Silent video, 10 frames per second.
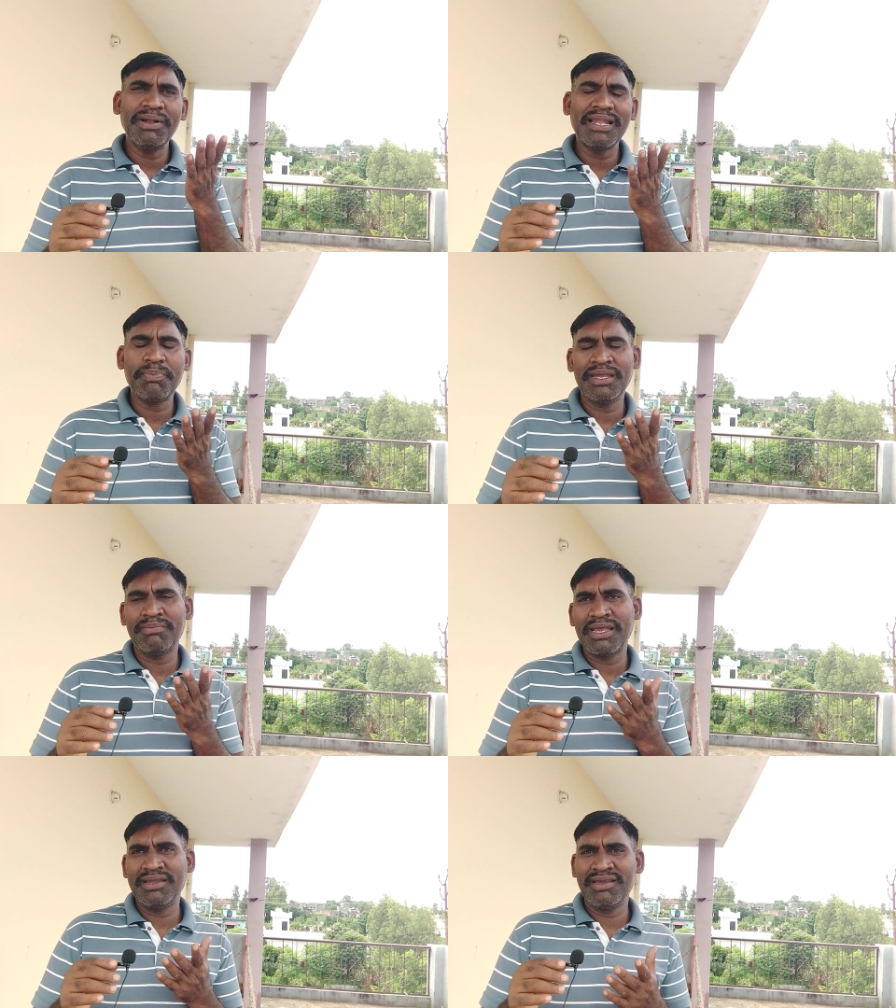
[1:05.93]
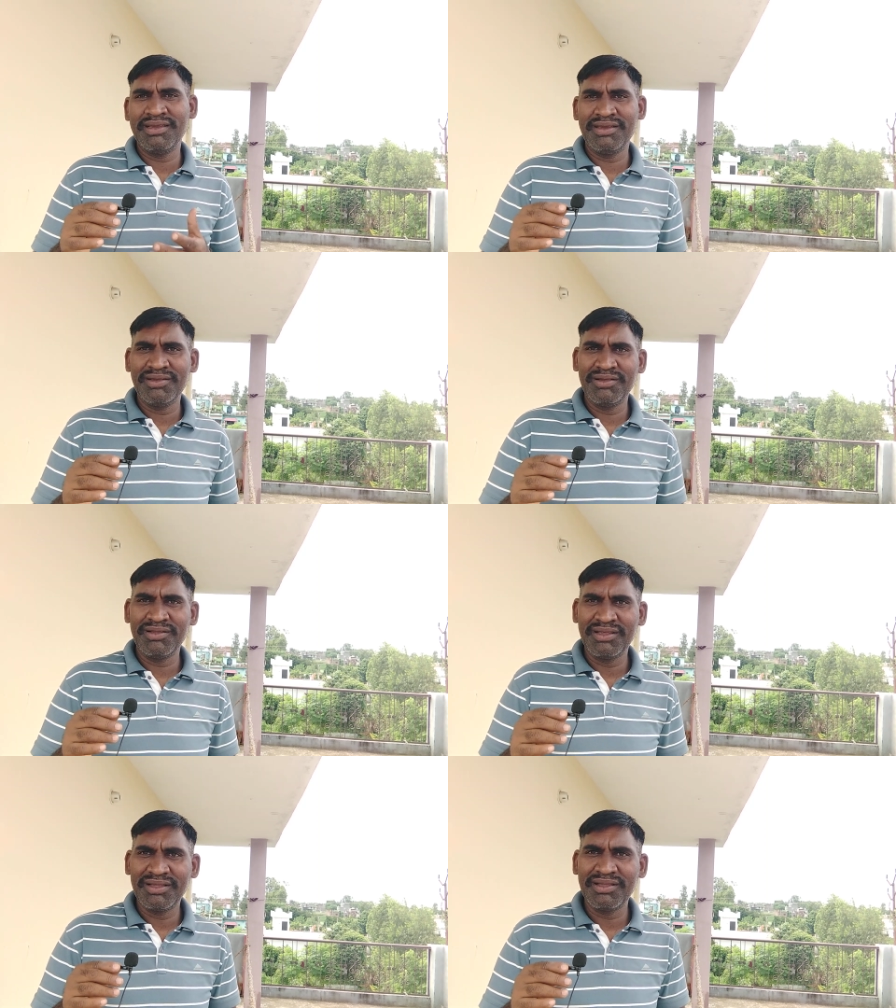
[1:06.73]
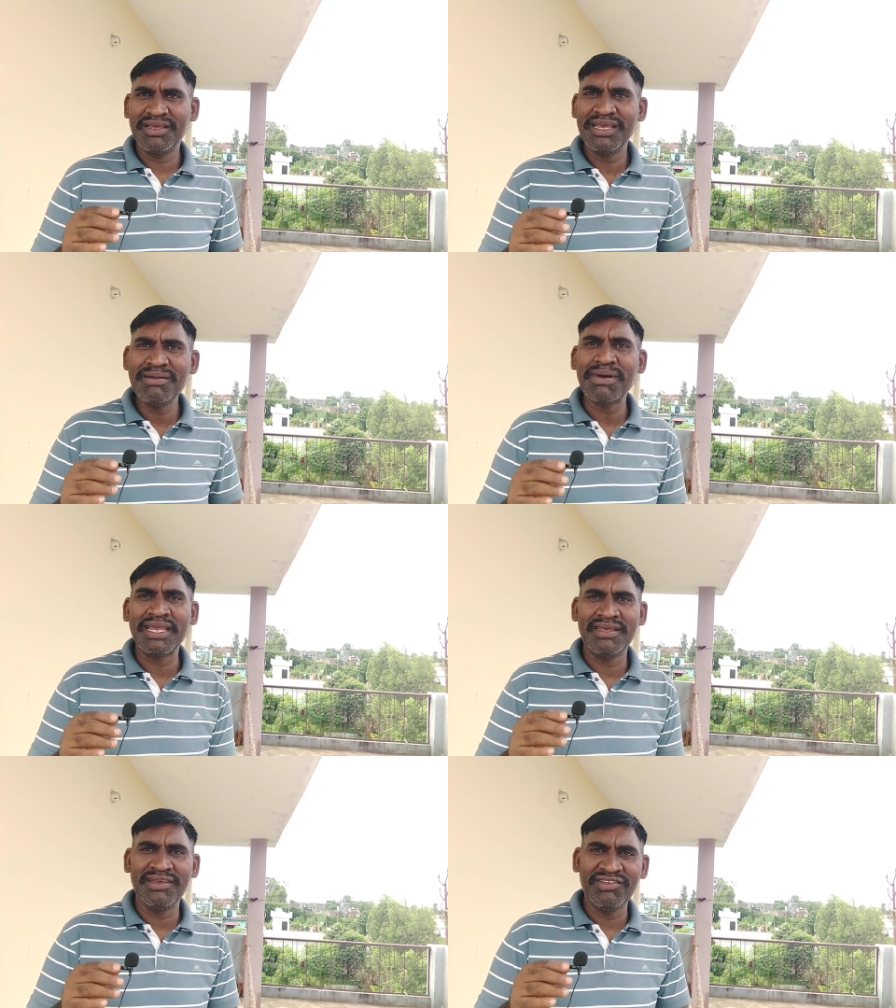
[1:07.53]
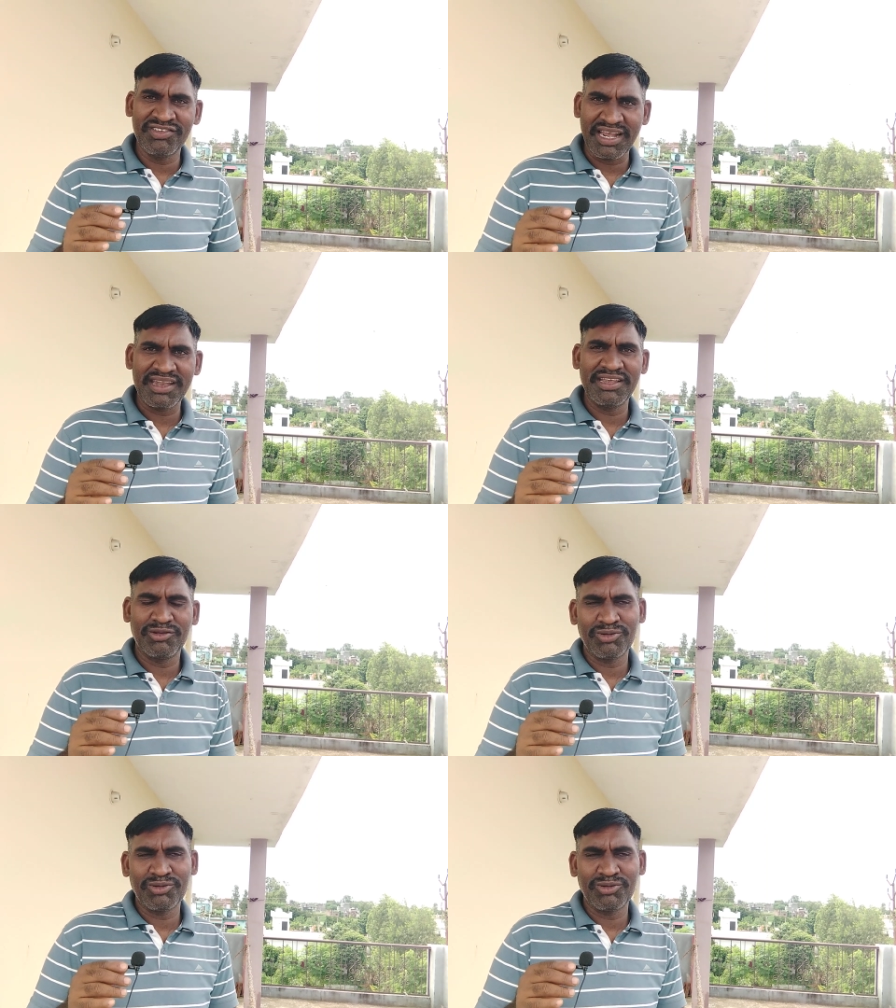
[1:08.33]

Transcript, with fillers: build up in my uh, in my uh, journey.